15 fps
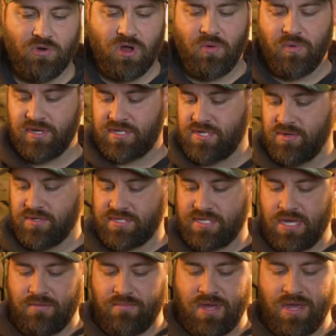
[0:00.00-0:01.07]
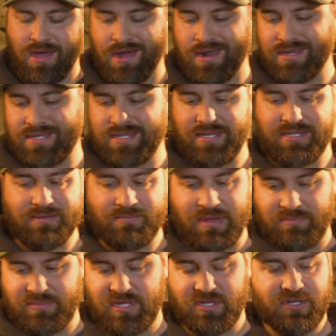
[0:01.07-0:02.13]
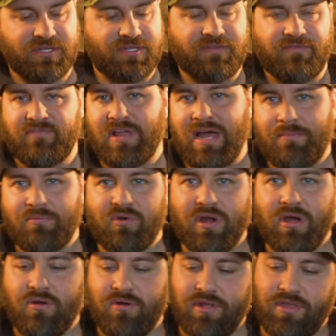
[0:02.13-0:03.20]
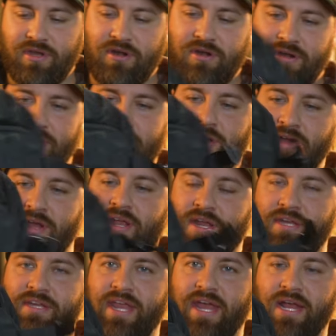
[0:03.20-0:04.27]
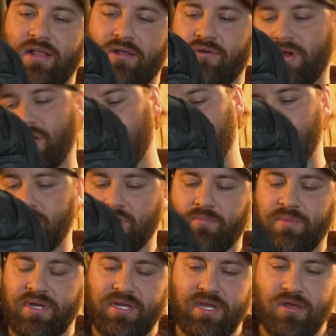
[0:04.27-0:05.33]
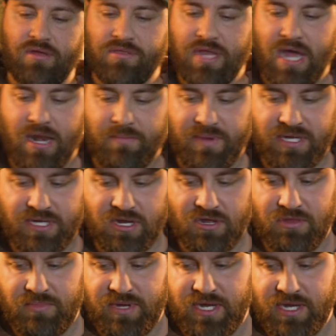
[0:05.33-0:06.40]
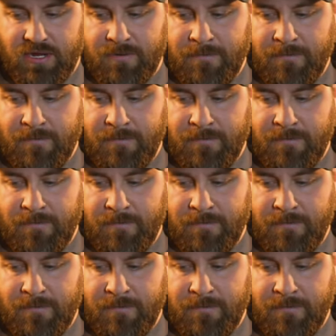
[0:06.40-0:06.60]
always use them. Honestly, sometimes they just flop around and they're dangling around. No big deal. Not a big deal to me here.